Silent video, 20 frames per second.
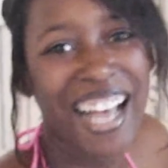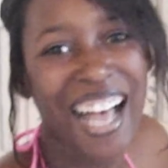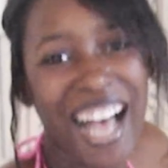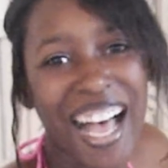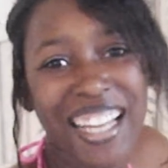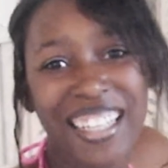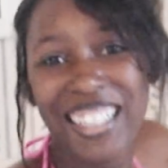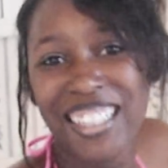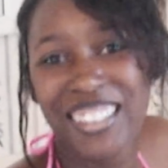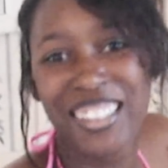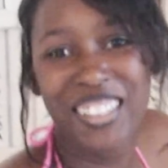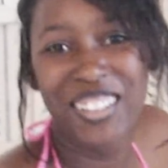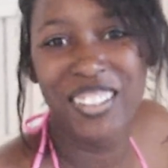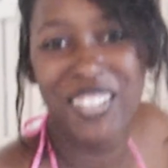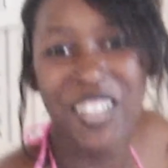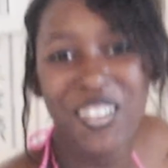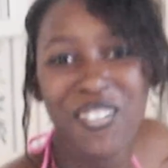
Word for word: if you want to hear it.